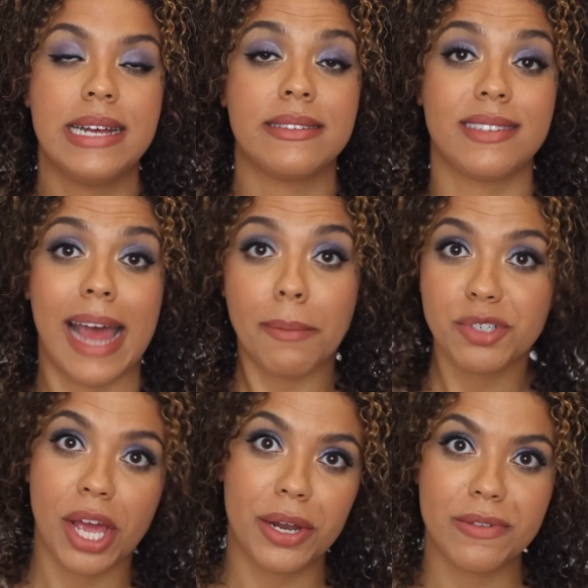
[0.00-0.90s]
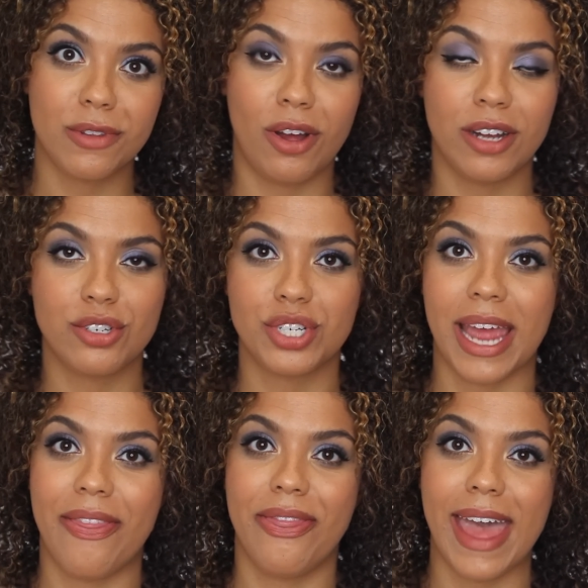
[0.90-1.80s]
Snap Shadows launched.
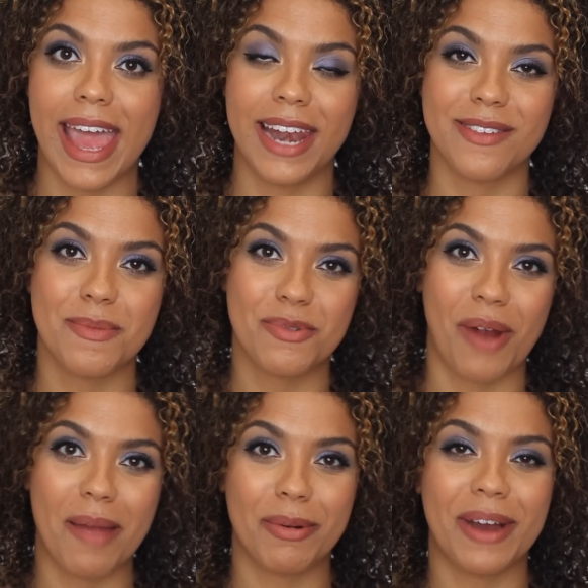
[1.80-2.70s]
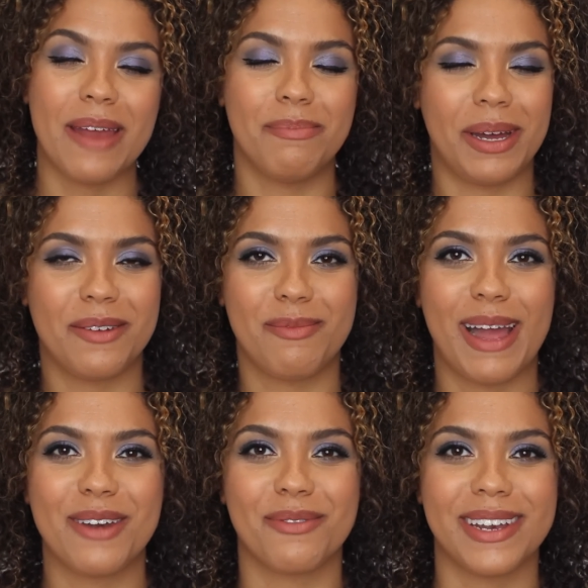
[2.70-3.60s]
And then a subscriber and bud of
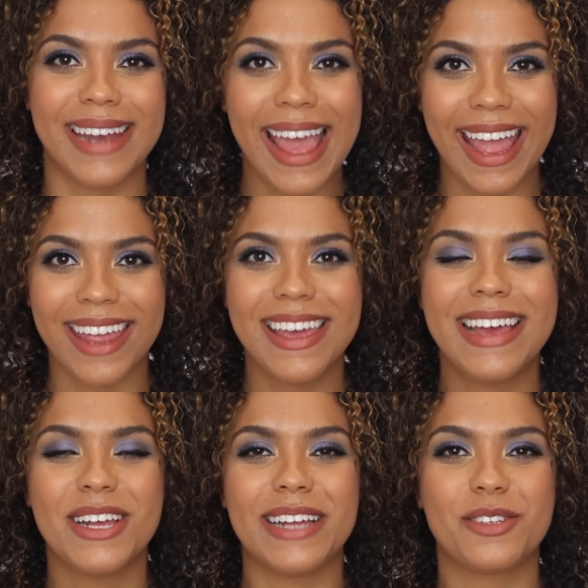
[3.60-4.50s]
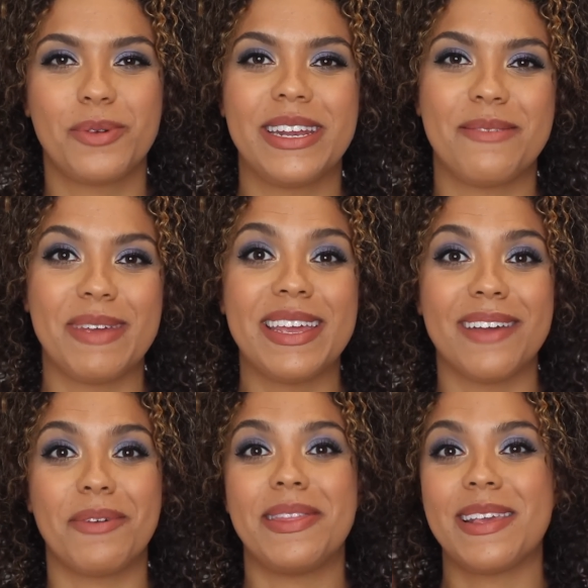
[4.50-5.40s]
mine, Renee, had tweeted
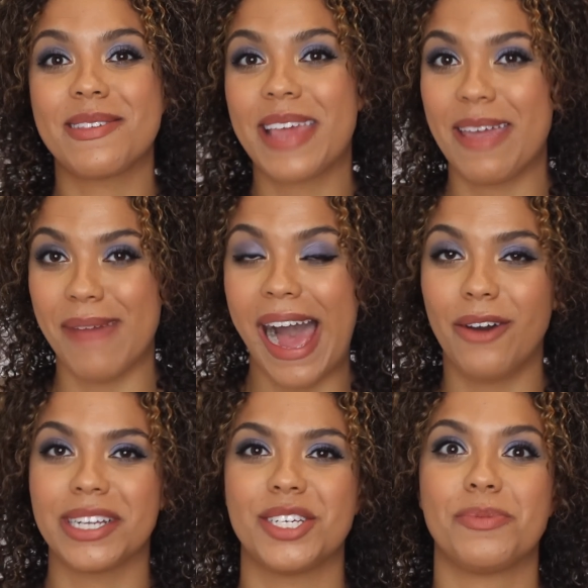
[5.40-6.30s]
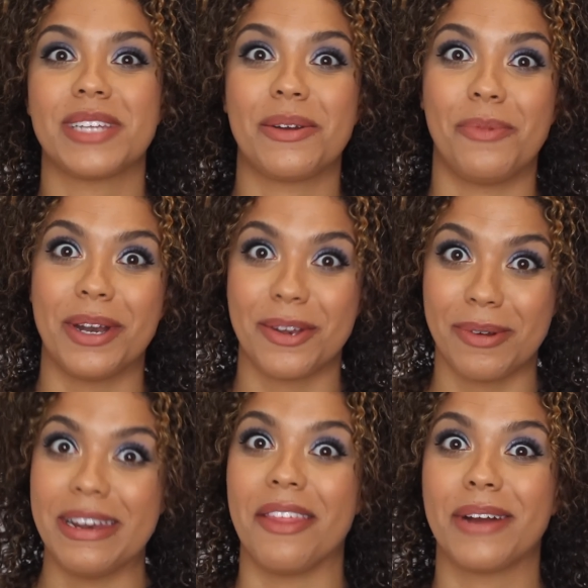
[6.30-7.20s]
me when these came out and she was like, wanna
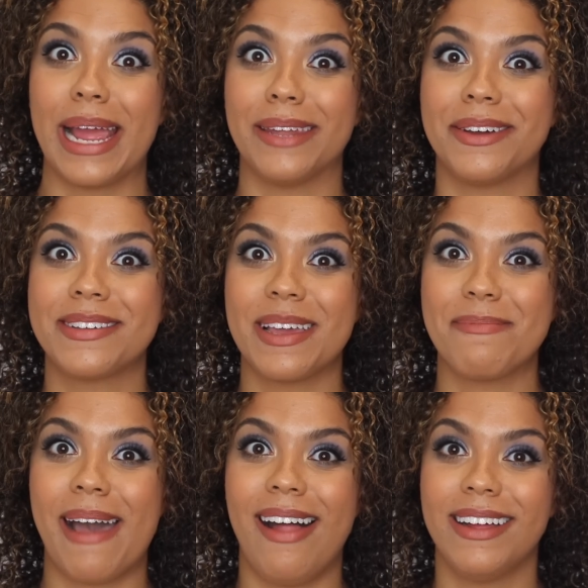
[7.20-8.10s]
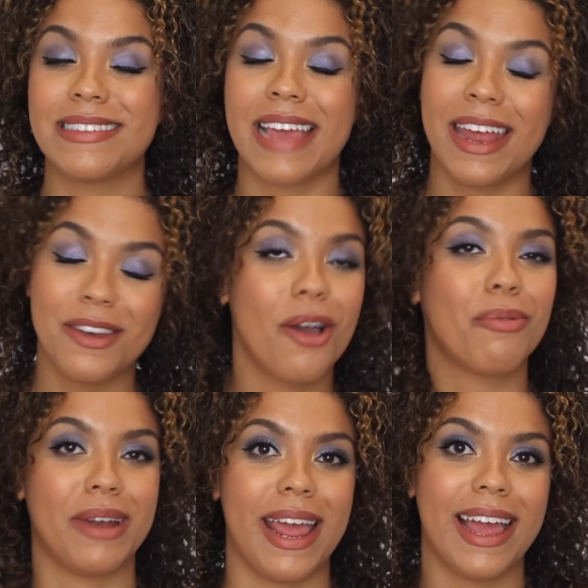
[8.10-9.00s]
do another eight looks, eight palettes? And
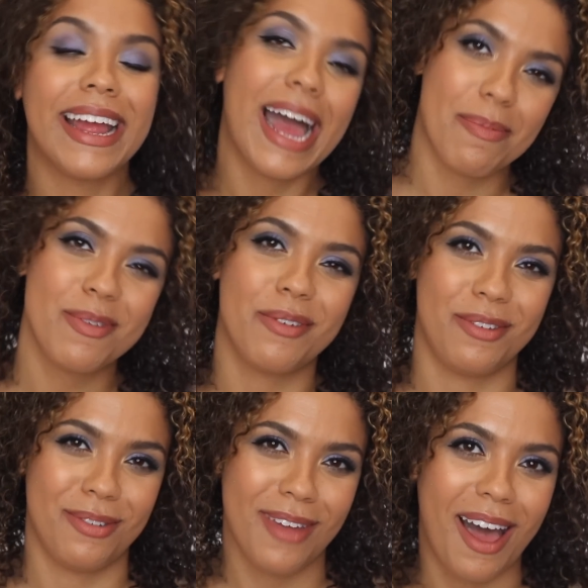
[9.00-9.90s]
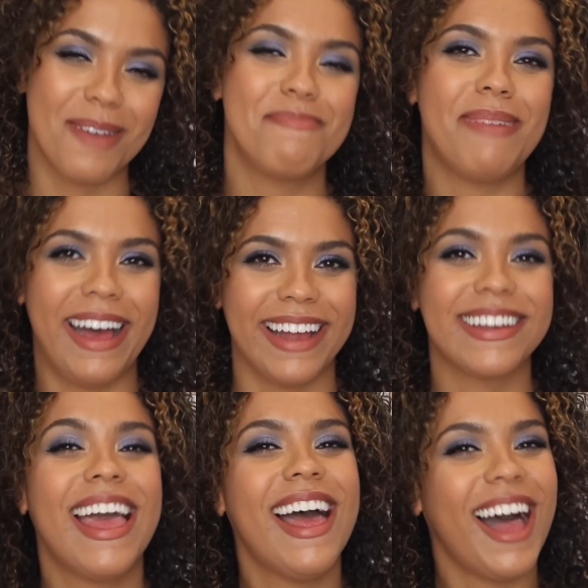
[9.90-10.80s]
no, Renee, I absolutely do not.
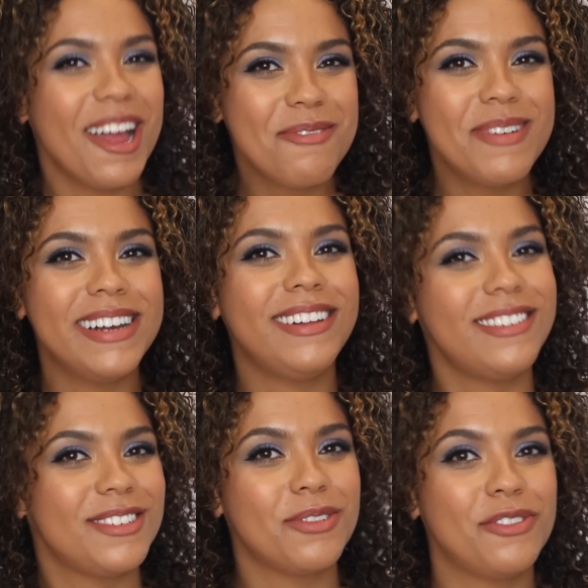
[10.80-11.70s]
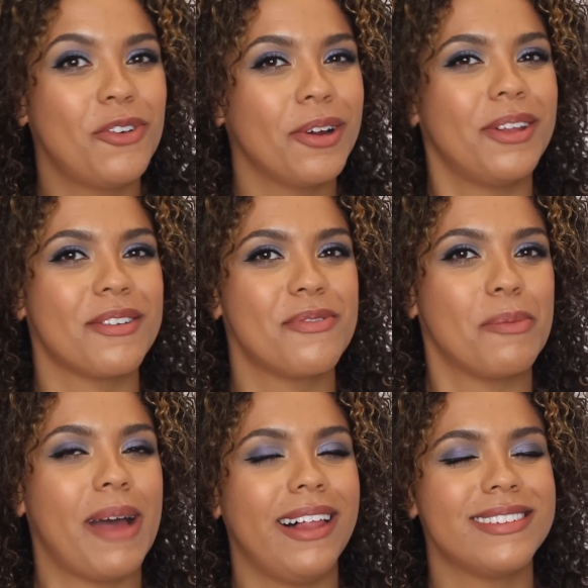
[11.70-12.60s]
But I will do a four looks,
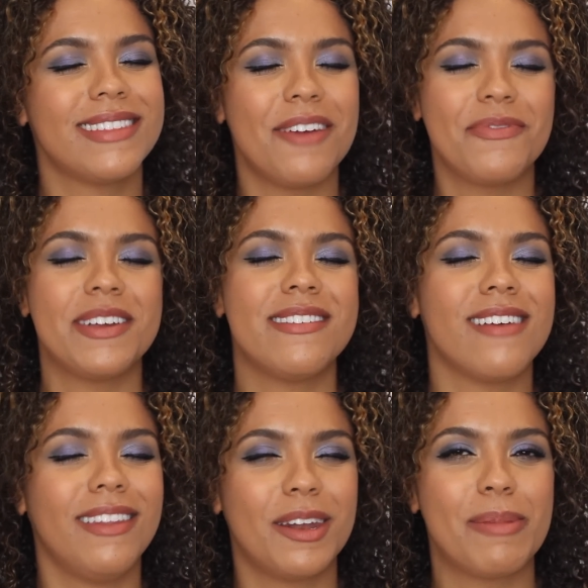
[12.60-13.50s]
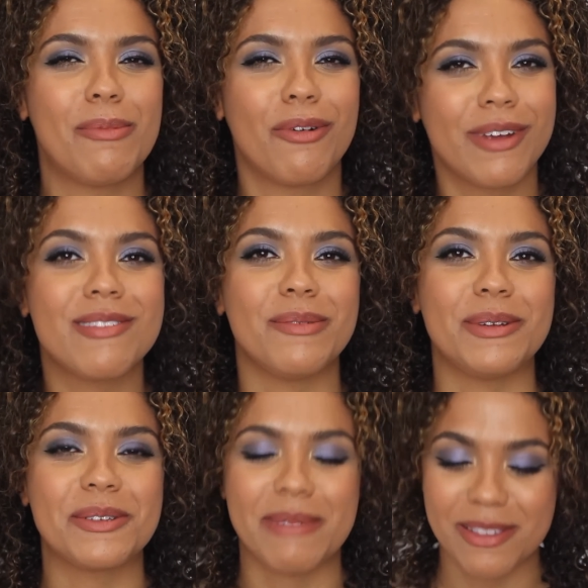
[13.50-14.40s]
four palette. That feels a little bit more reasonable
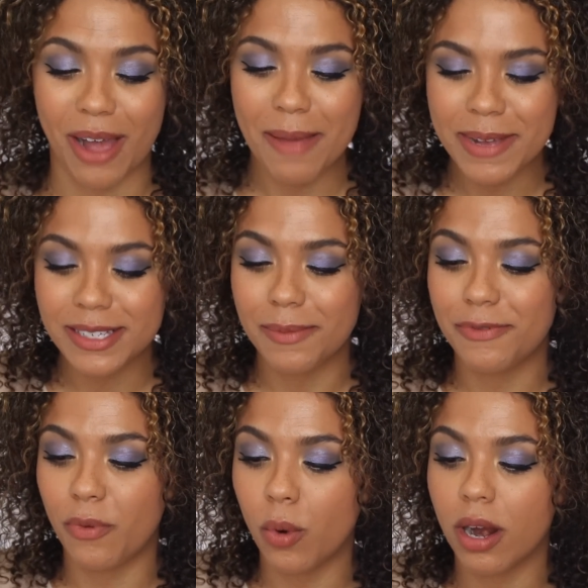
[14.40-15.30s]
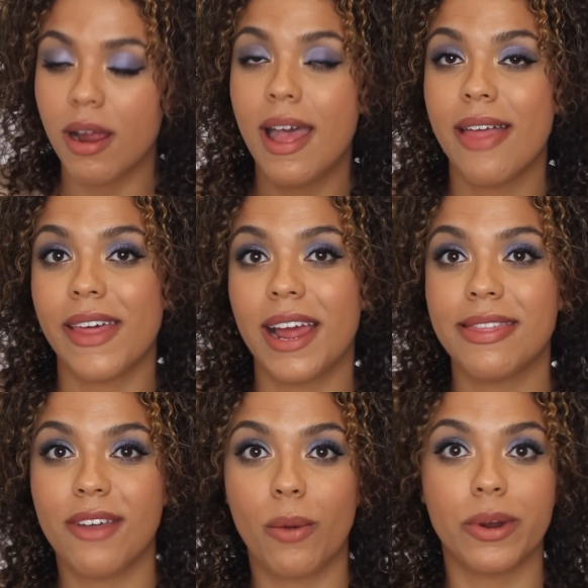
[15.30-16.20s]
reasonable to me. So I picked up four that
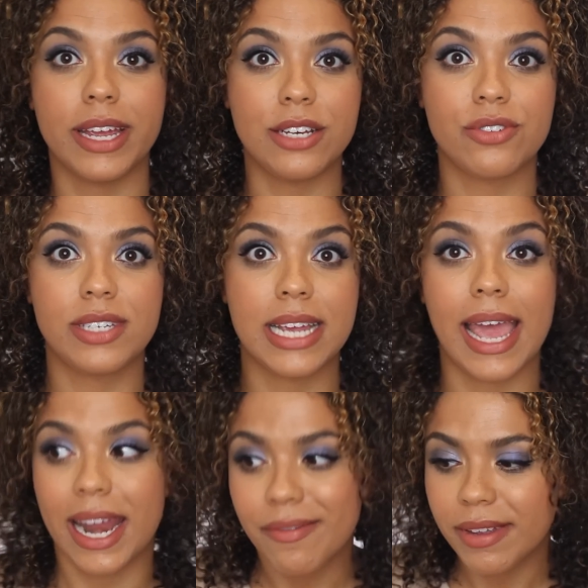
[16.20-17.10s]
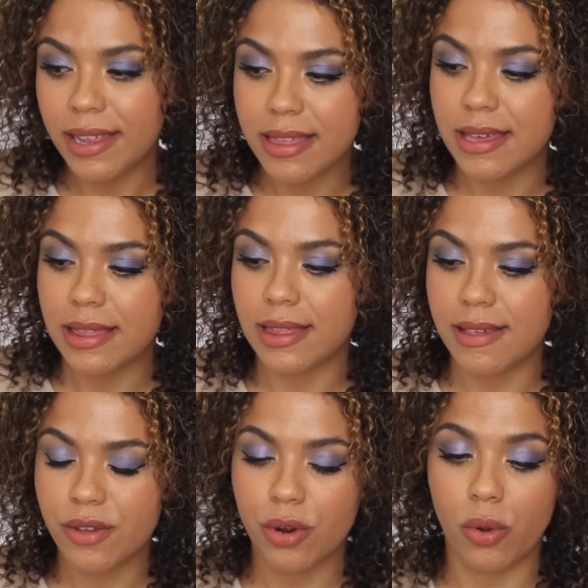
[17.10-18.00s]
I thought were interesting and I really think that
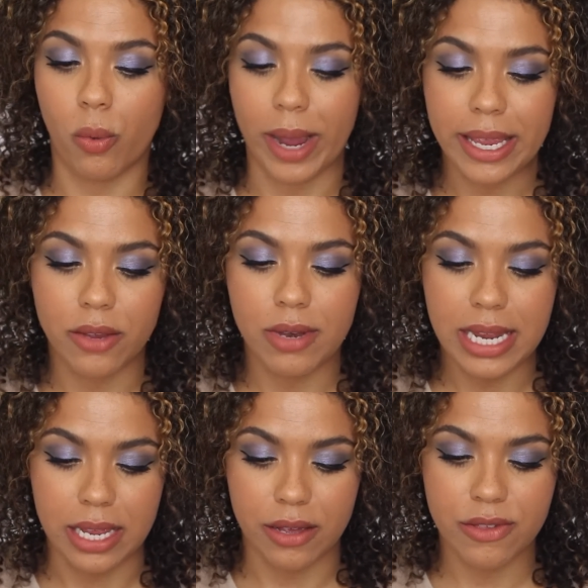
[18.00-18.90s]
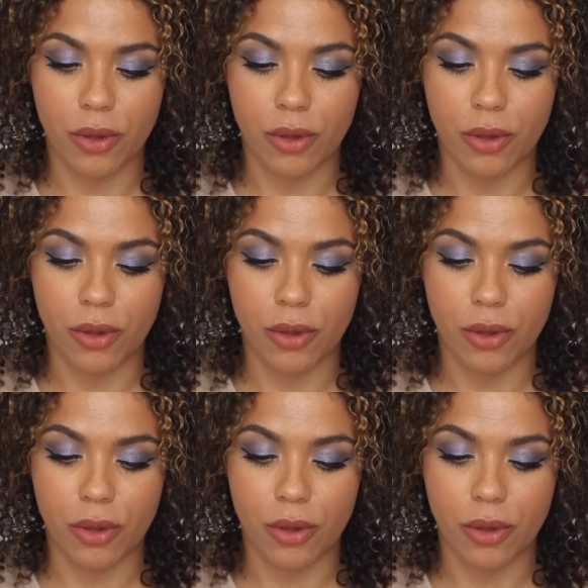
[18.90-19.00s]
these are quite unique.